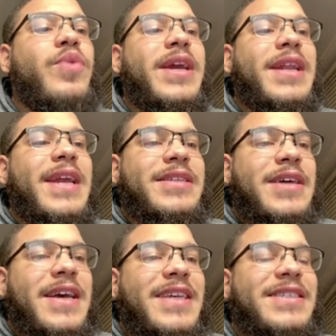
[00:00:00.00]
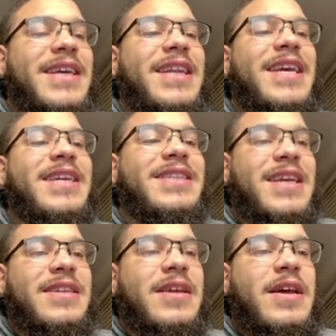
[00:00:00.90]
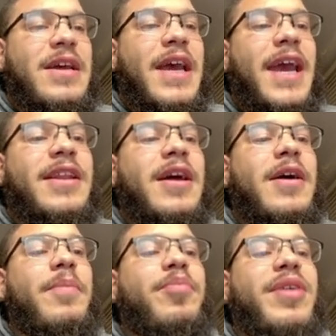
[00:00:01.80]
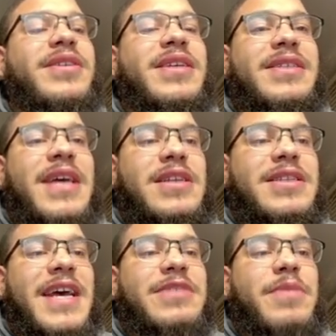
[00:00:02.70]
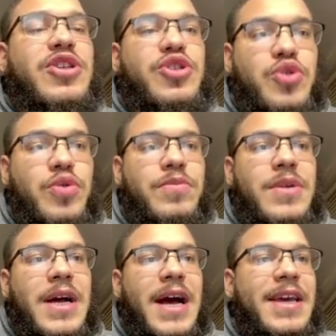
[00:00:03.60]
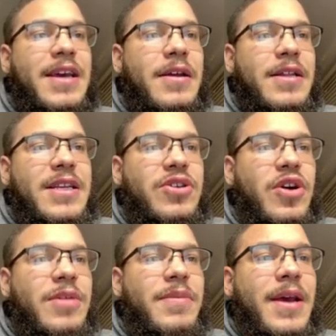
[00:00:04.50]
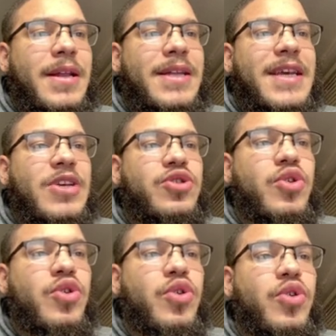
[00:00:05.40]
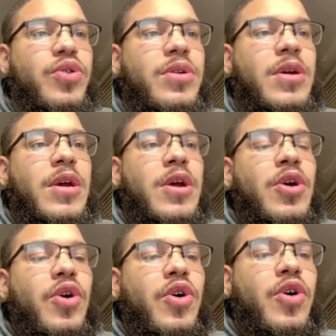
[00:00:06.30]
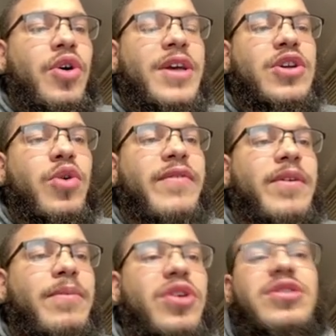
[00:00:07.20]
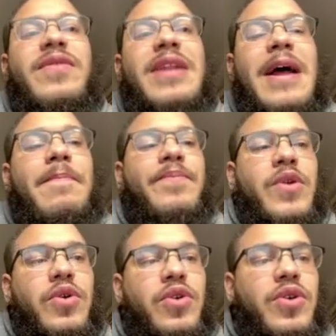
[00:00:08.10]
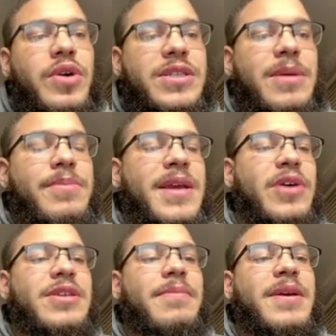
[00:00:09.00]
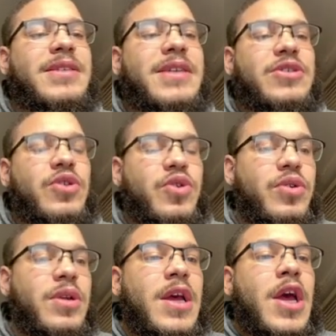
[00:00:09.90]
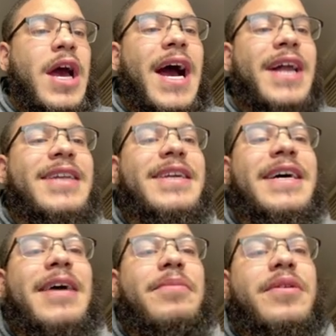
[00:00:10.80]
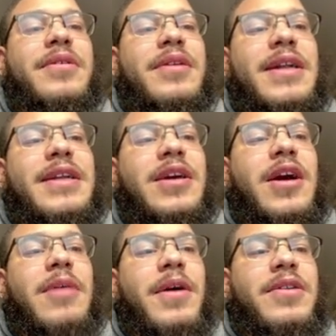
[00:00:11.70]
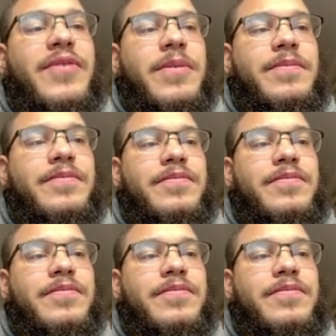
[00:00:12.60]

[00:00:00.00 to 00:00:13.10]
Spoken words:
weak letter is deleted in the present tense that is majzoom, i.e. this column here that takes sukun, or it's equivalent because of lam or something else that makes it take sukun, and in the amr, and in the command verb.